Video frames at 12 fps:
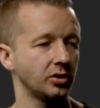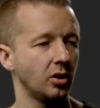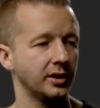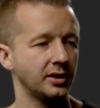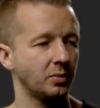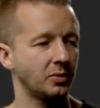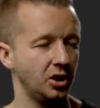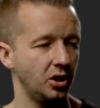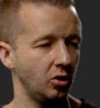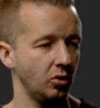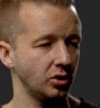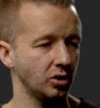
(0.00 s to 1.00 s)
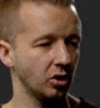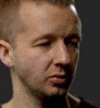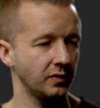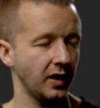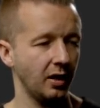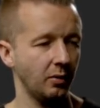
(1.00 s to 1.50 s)
So it's up to you in
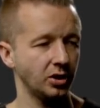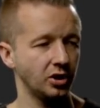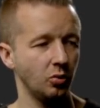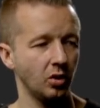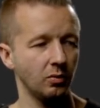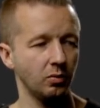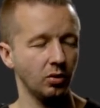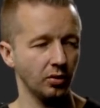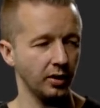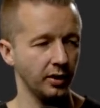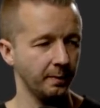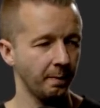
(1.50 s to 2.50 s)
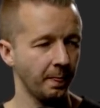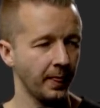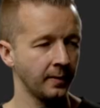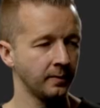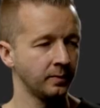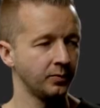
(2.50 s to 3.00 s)
terms of how much you want to blur it.
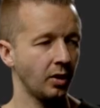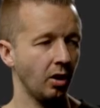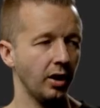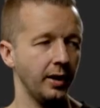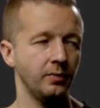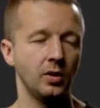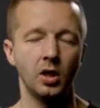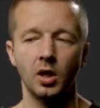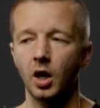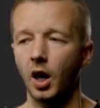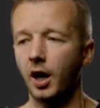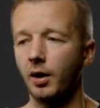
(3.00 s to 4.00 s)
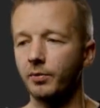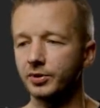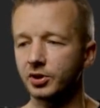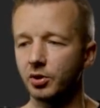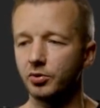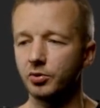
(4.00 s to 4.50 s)
All right, um,
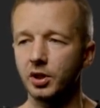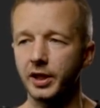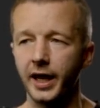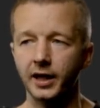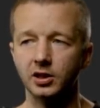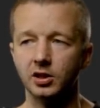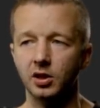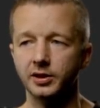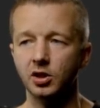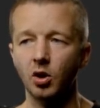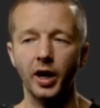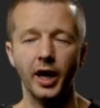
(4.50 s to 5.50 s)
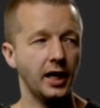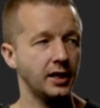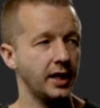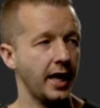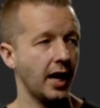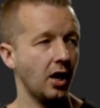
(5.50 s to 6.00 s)
so next, let's go
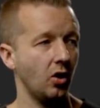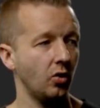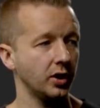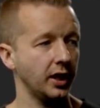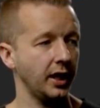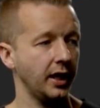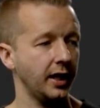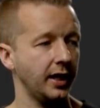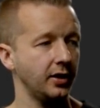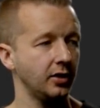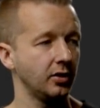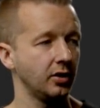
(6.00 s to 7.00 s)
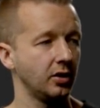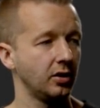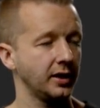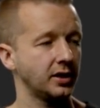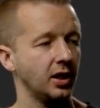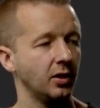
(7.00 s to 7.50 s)
ahead now and
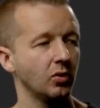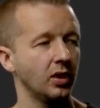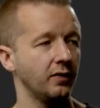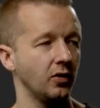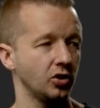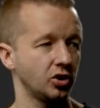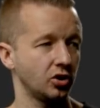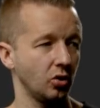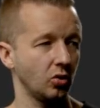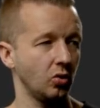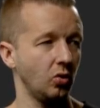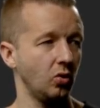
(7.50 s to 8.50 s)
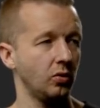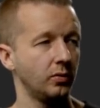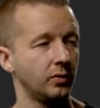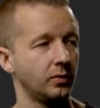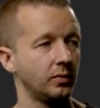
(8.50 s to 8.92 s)
let's get rid of our circle.